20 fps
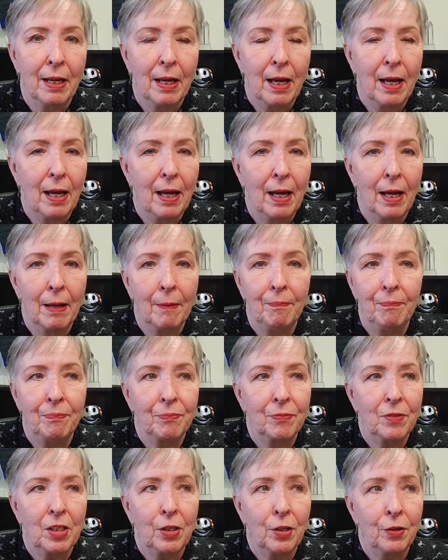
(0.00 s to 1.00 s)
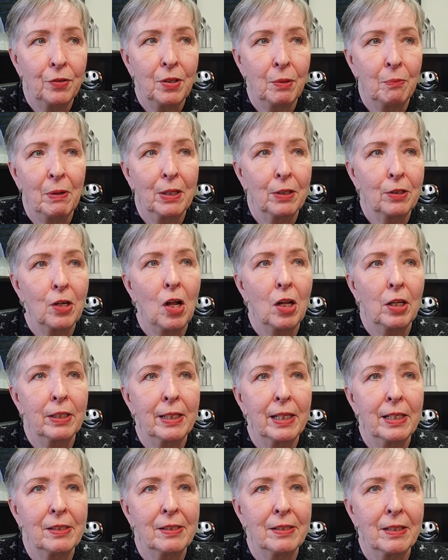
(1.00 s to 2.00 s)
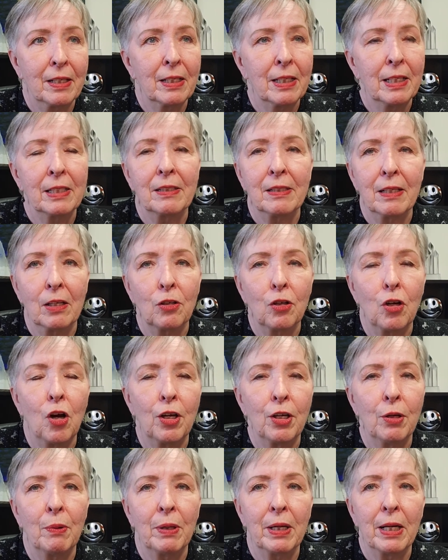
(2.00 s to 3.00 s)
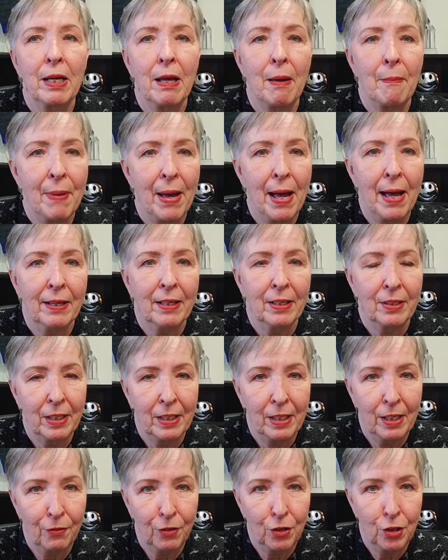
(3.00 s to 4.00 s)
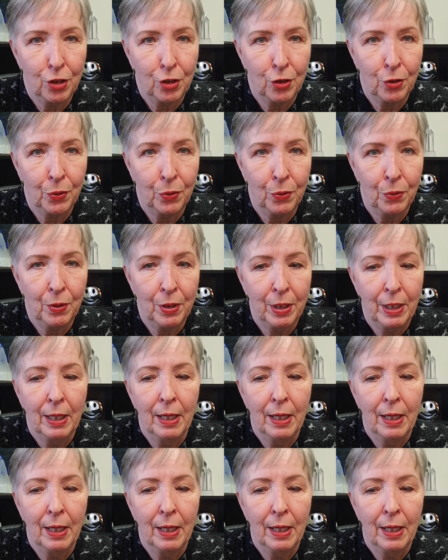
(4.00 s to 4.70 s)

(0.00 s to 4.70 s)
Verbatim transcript: Um, you know, they went on holidays suddenly and said, I'll call you when I get back, and they never do.